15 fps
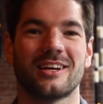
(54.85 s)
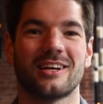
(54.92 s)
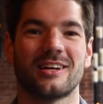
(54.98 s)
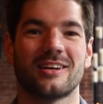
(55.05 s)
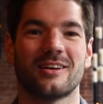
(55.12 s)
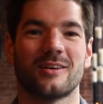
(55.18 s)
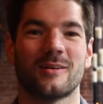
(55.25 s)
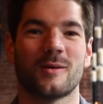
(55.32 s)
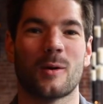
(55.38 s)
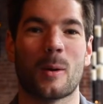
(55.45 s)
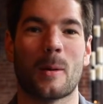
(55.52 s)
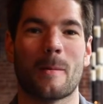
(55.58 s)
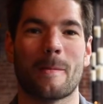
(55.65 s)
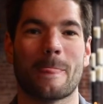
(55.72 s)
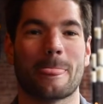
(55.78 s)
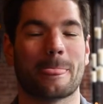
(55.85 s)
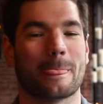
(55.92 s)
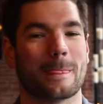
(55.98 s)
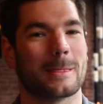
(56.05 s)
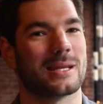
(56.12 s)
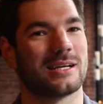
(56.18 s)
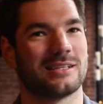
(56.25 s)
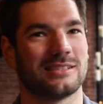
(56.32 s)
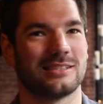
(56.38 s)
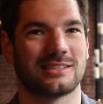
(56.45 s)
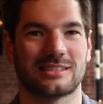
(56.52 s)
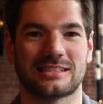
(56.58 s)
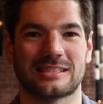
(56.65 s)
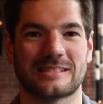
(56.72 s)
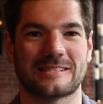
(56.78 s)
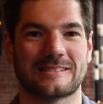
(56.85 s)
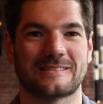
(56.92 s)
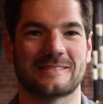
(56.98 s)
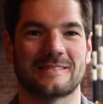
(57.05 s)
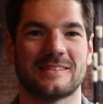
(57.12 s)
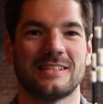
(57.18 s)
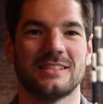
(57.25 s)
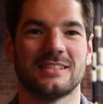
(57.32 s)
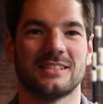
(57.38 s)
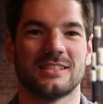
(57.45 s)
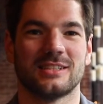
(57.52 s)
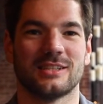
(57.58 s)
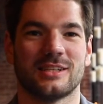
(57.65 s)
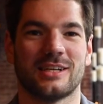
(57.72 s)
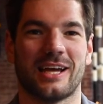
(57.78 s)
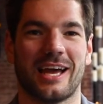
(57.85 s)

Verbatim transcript: and they said they ordered West Coast oysters sometime, and.